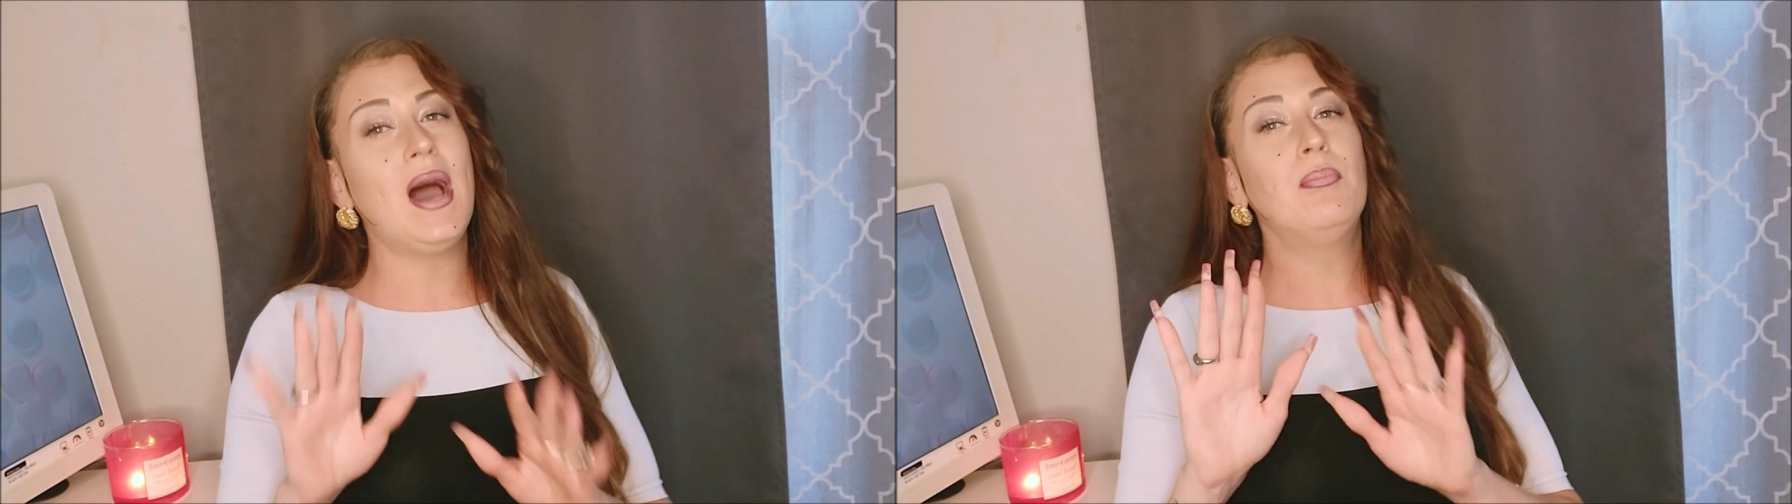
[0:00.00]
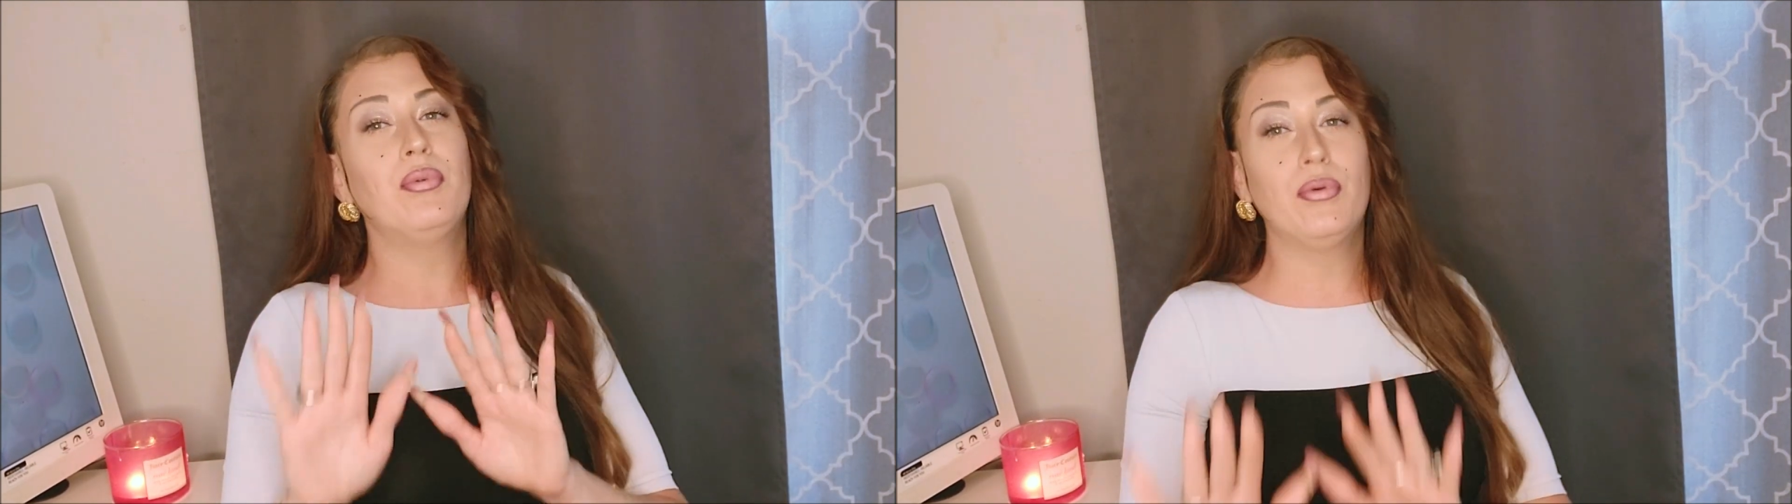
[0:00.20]

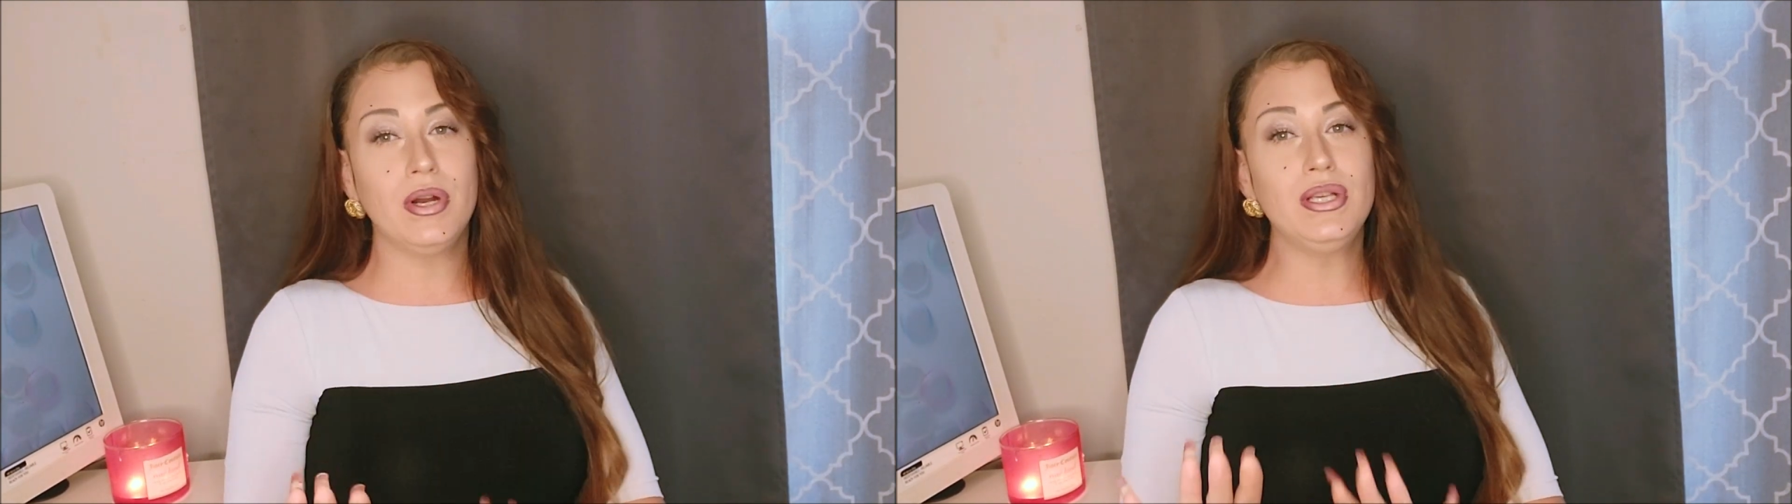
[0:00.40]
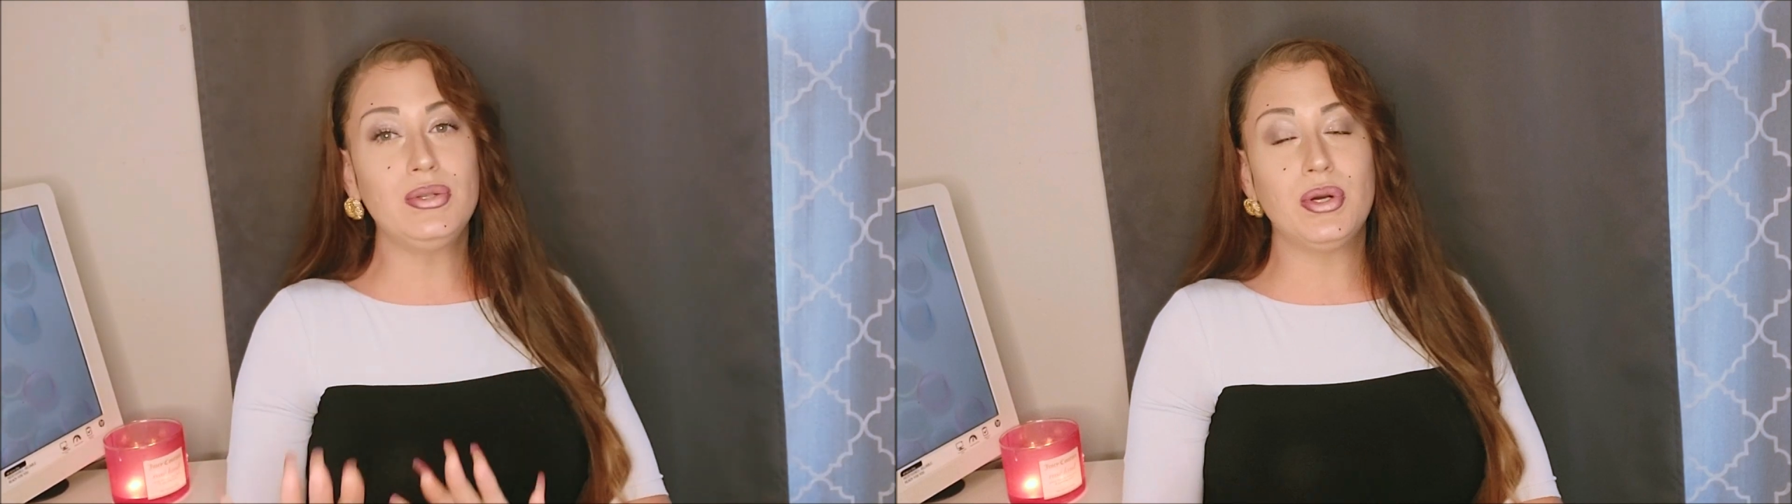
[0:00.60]
I'm
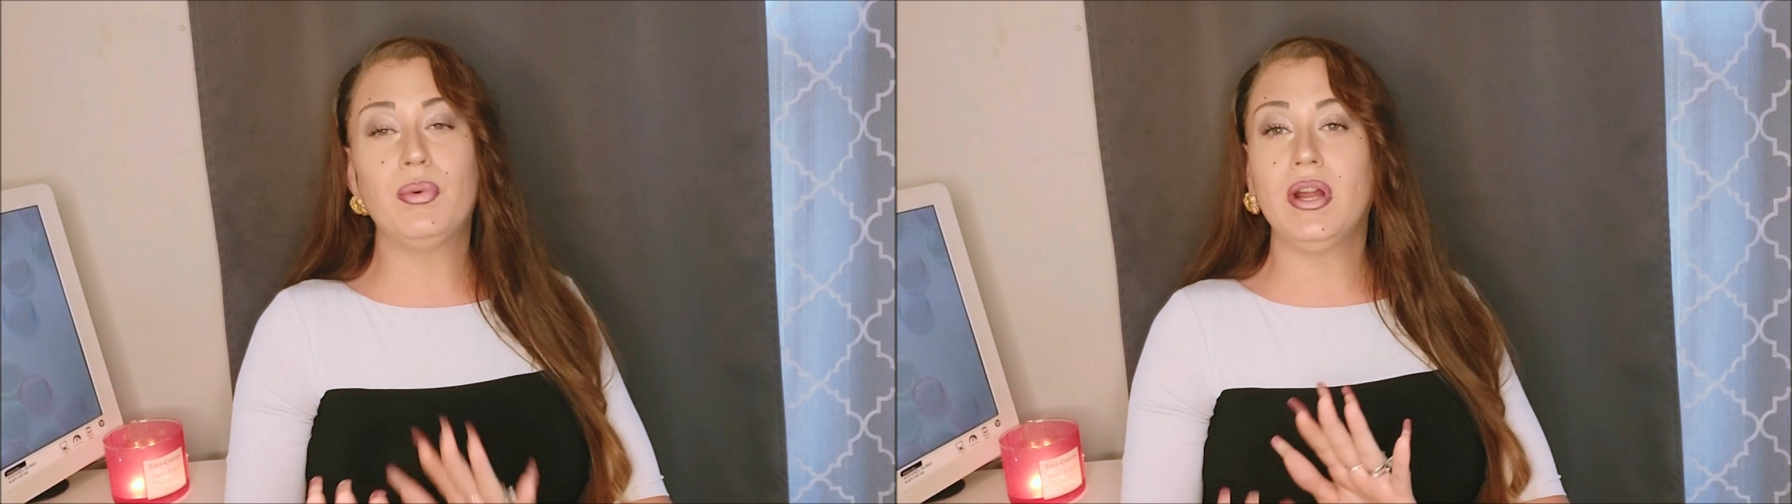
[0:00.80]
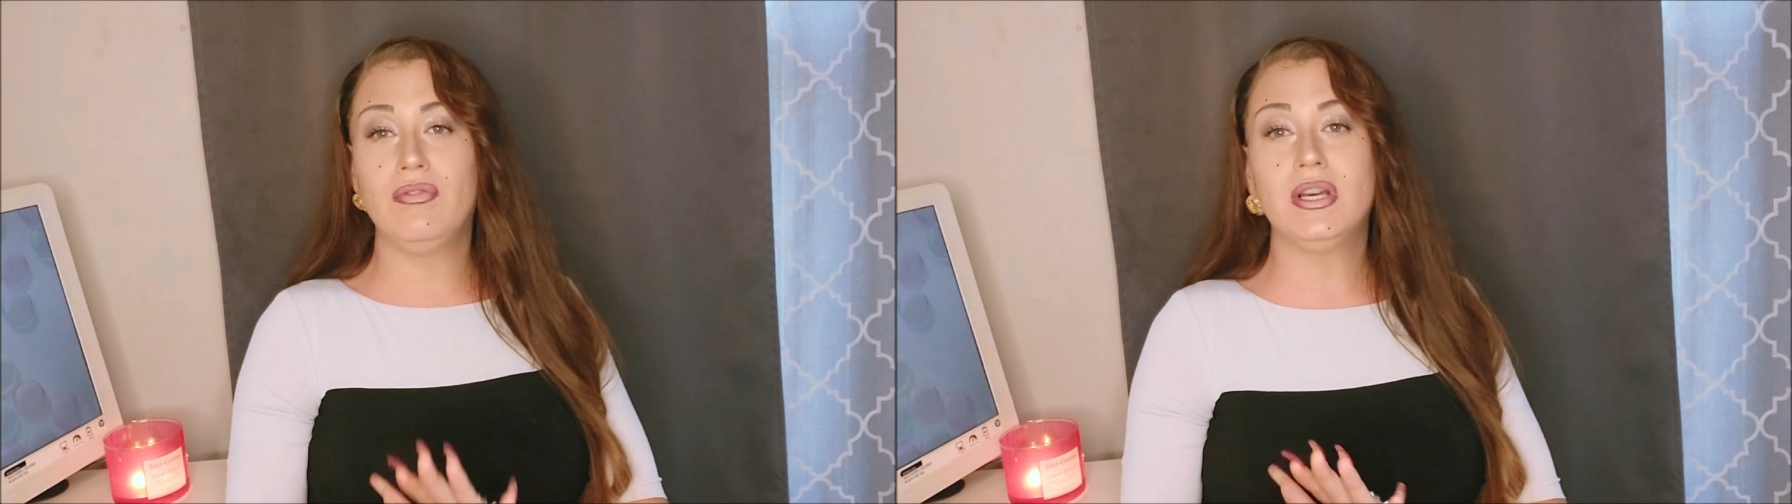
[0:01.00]
pretty sure
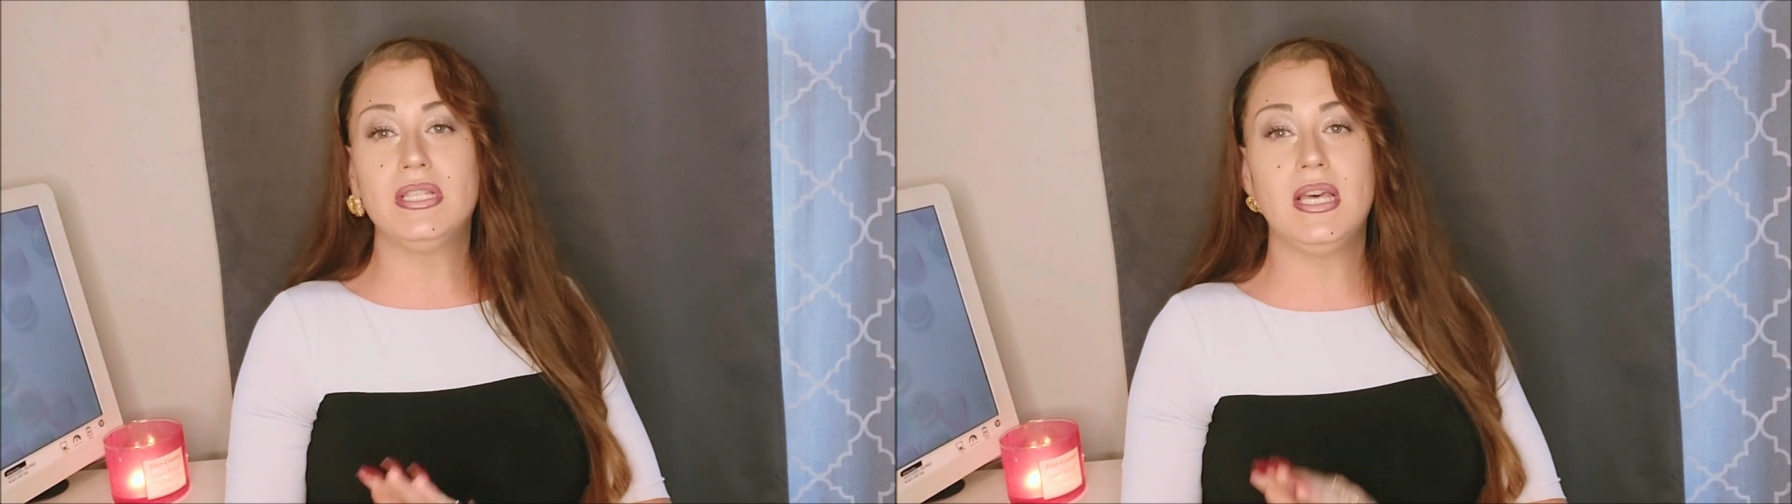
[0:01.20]
whatever it